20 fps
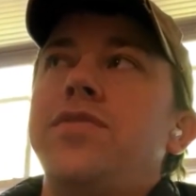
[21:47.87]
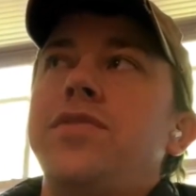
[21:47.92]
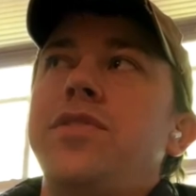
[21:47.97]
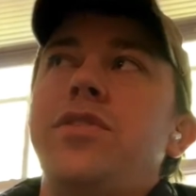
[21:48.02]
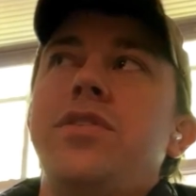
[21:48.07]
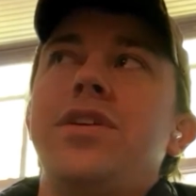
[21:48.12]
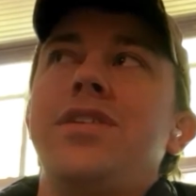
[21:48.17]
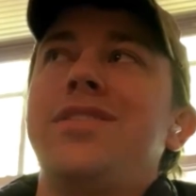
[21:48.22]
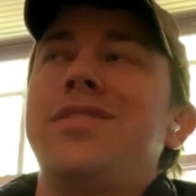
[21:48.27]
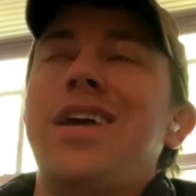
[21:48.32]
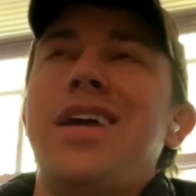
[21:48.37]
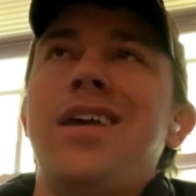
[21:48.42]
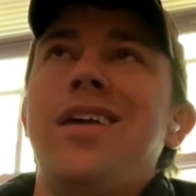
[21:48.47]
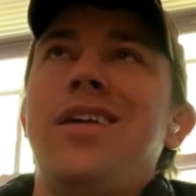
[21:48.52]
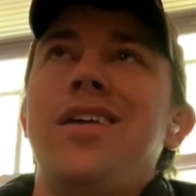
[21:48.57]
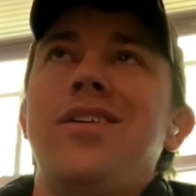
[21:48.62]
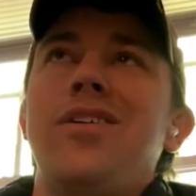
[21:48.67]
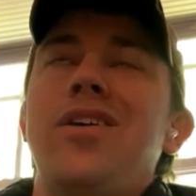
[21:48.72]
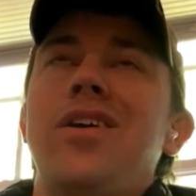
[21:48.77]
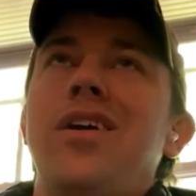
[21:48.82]
You can.
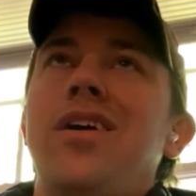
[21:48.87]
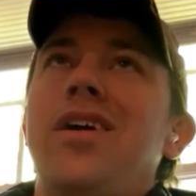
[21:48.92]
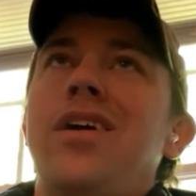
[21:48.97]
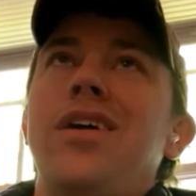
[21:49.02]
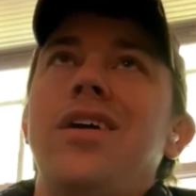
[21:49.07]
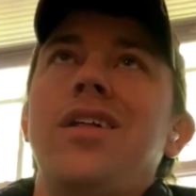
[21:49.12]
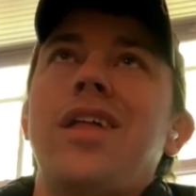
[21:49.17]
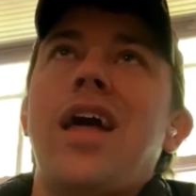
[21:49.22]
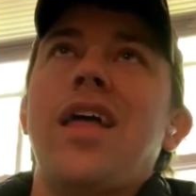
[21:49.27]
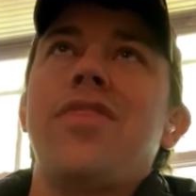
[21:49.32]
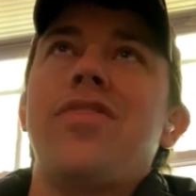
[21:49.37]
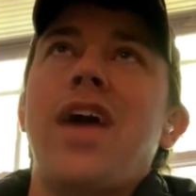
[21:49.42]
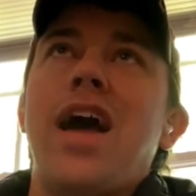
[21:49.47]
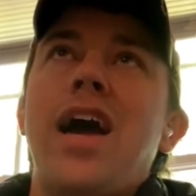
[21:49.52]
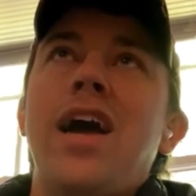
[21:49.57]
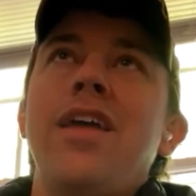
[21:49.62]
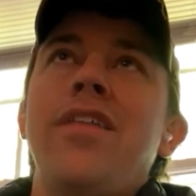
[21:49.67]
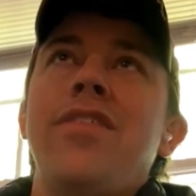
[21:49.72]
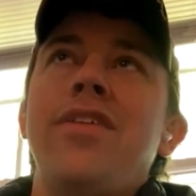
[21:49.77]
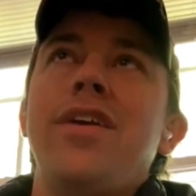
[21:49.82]
I
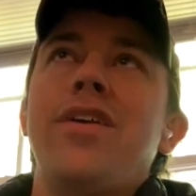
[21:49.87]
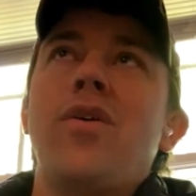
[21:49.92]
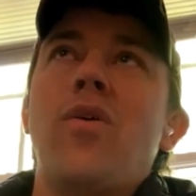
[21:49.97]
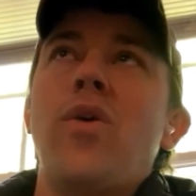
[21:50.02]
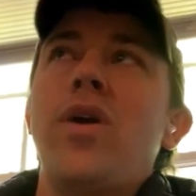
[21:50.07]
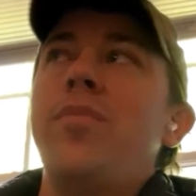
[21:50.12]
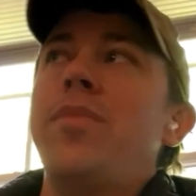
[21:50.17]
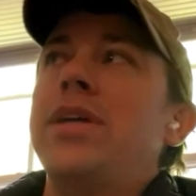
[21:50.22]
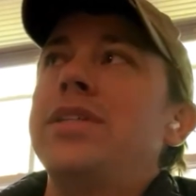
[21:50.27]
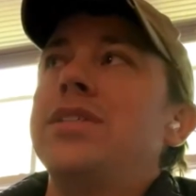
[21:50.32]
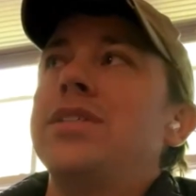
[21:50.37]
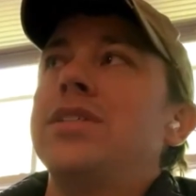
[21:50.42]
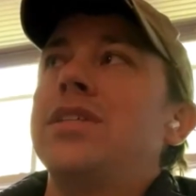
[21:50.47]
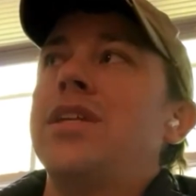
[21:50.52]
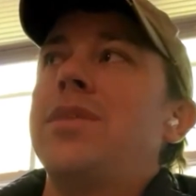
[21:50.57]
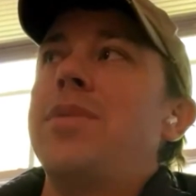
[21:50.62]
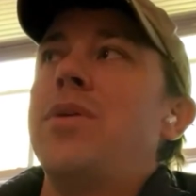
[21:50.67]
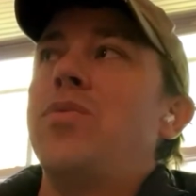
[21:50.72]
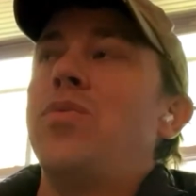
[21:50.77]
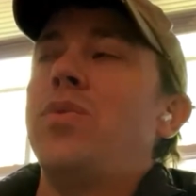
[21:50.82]
I think Coinbase is going
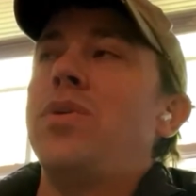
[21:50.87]
to be